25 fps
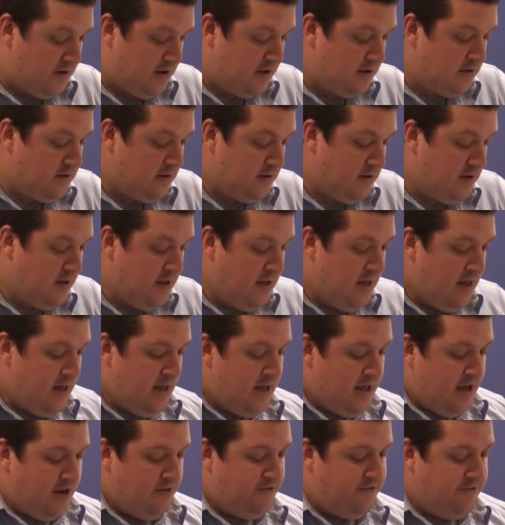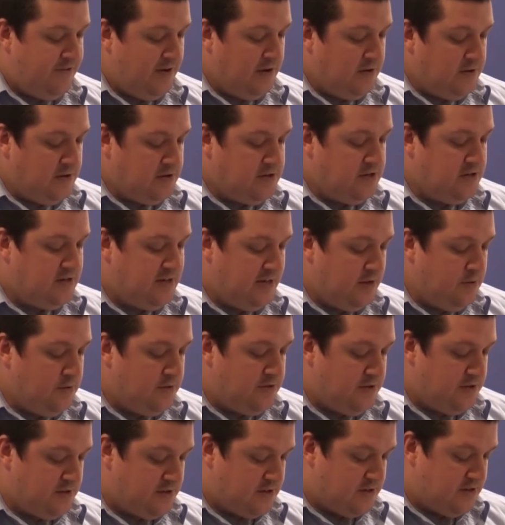England, and failure to deal
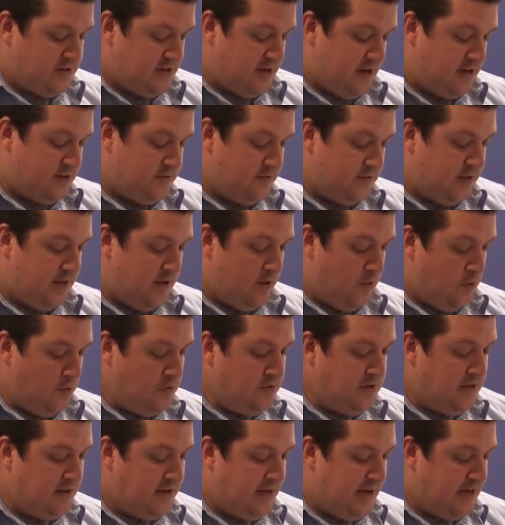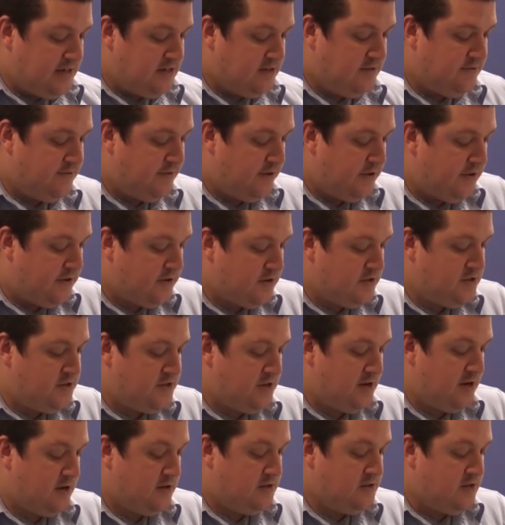with it successfully only led to further
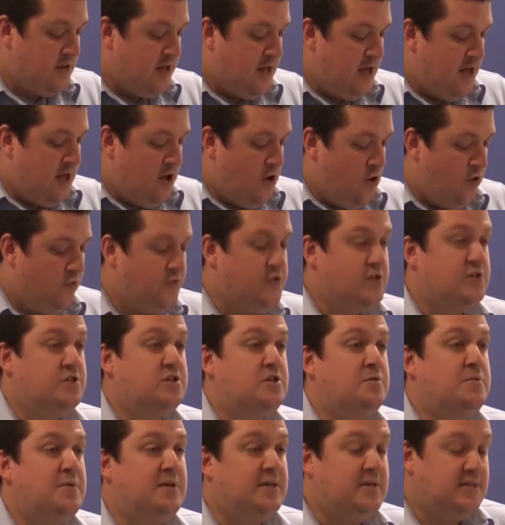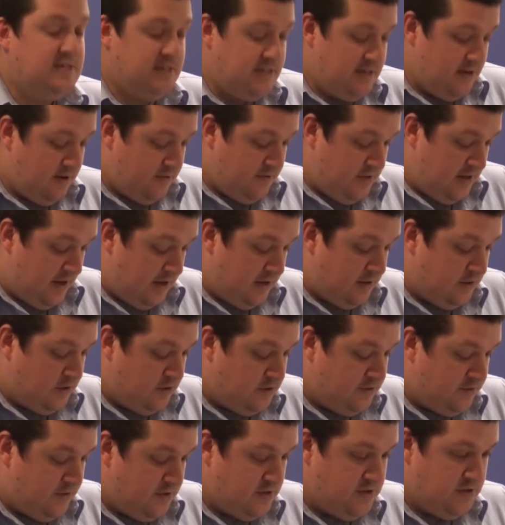concerns over the stability of the
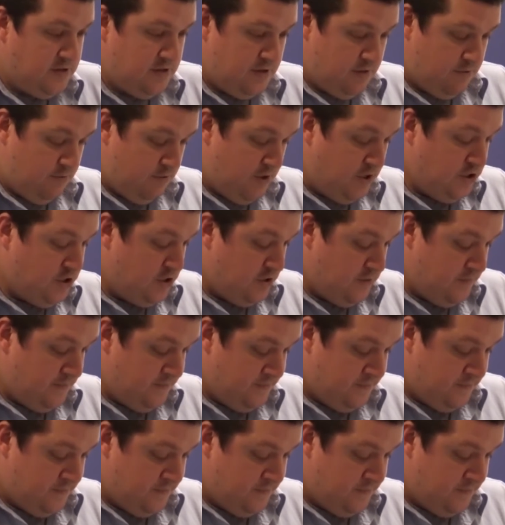English frontier region.